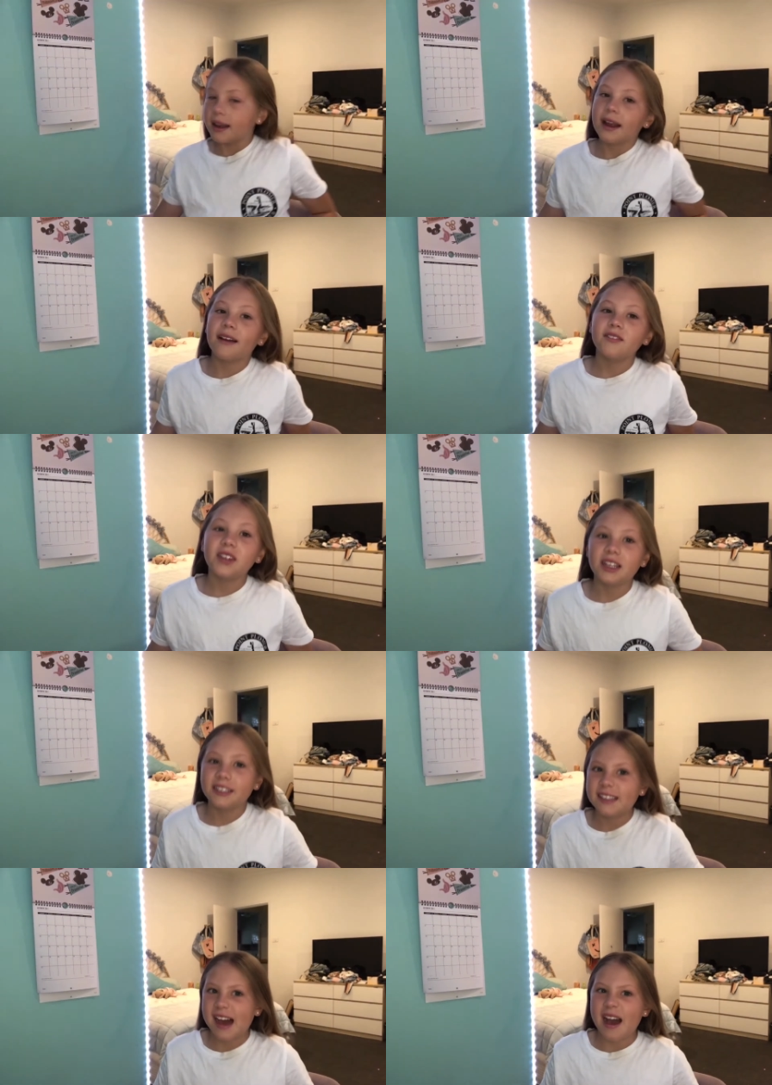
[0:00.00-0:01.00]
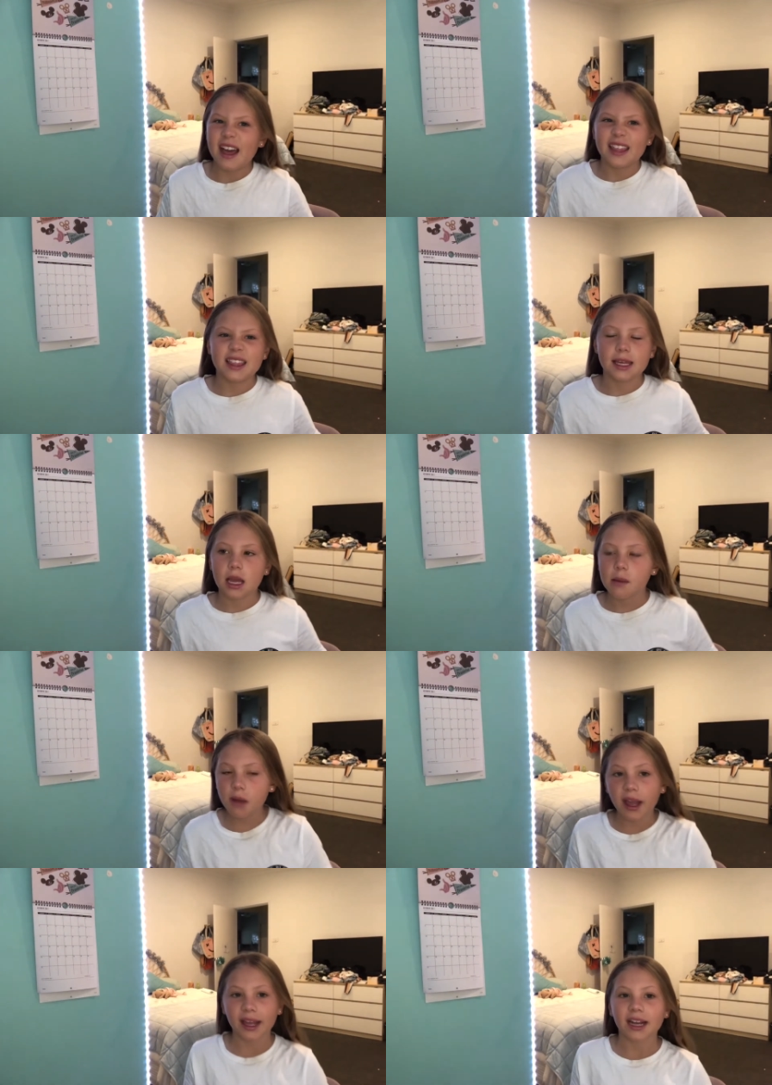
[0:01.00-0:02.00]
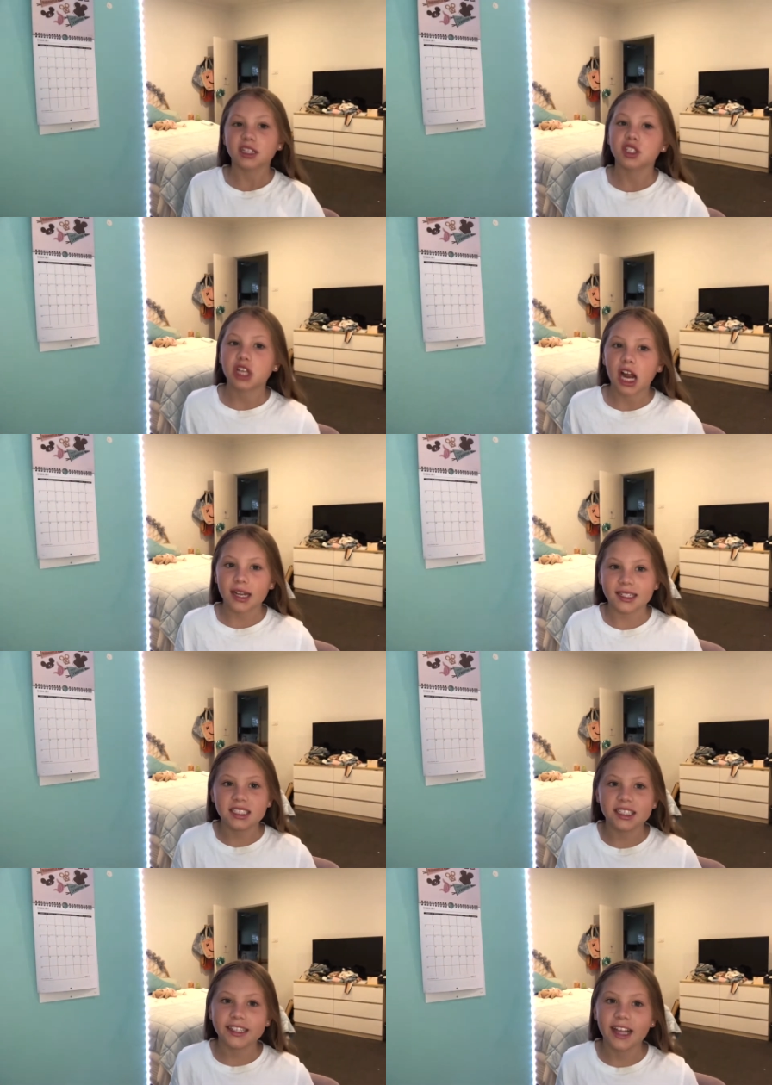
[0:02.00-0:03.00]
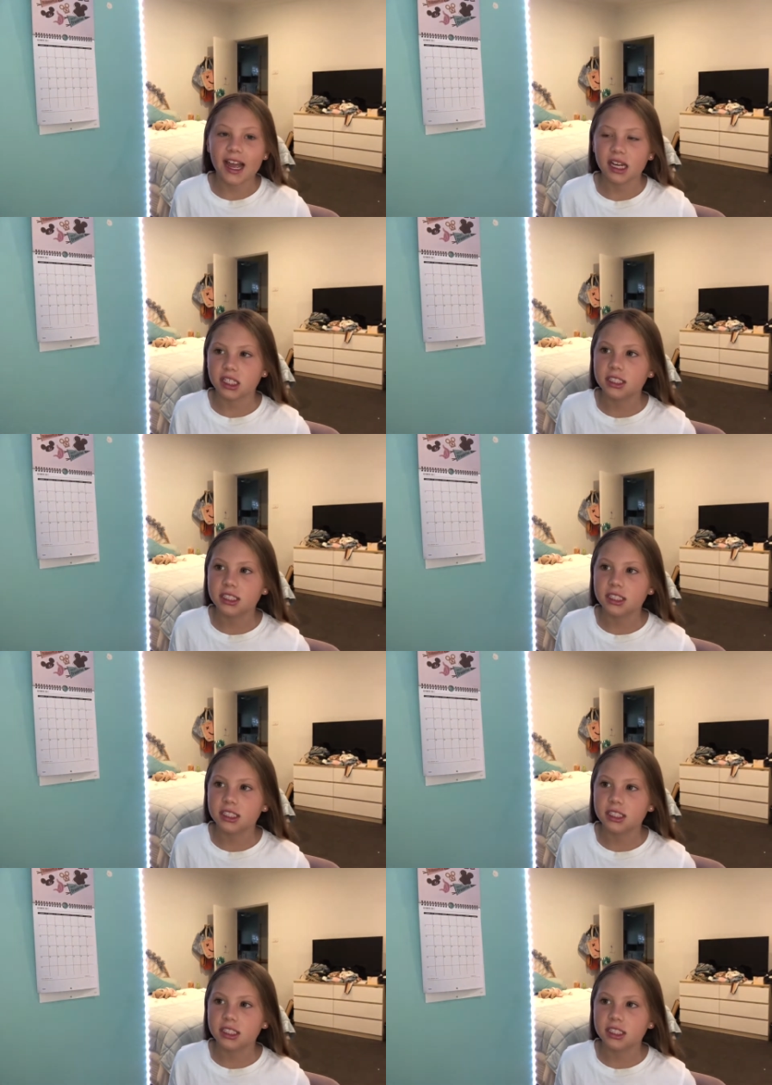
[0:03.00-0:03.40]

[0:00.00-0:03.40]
Now I'm finished that, I think I might get a scrunchie later